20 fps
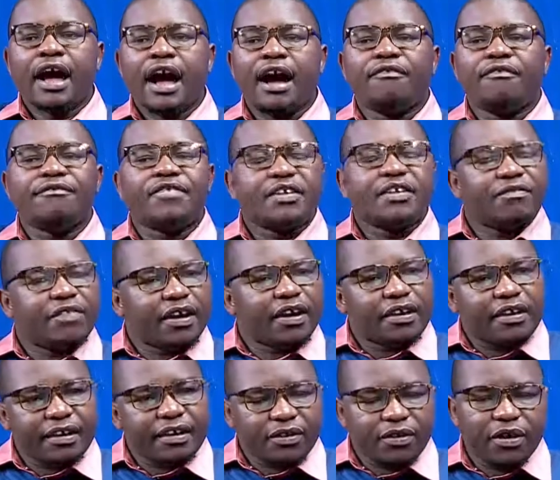have
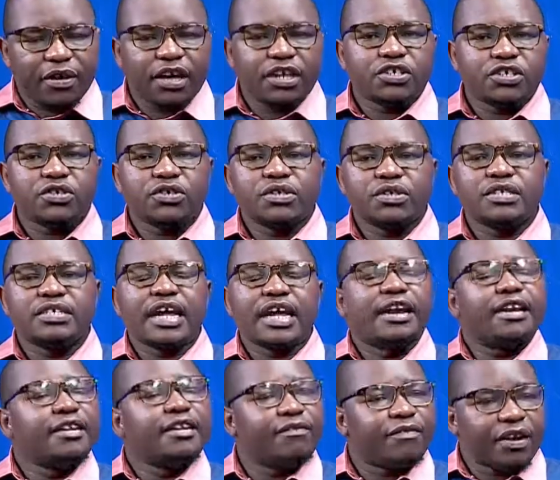different regulations
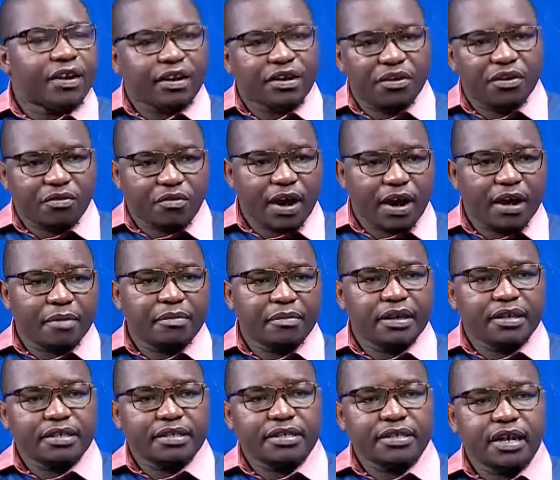and different
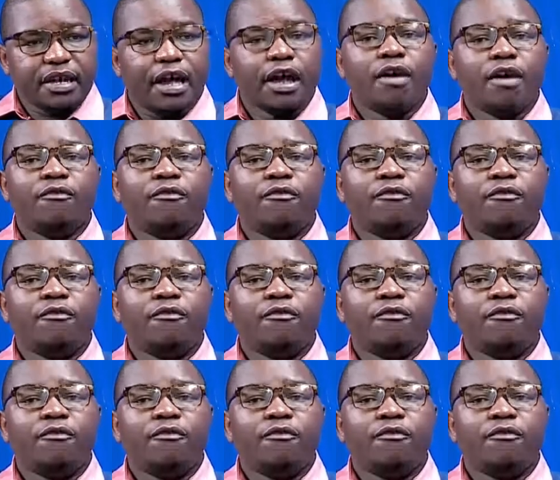requirements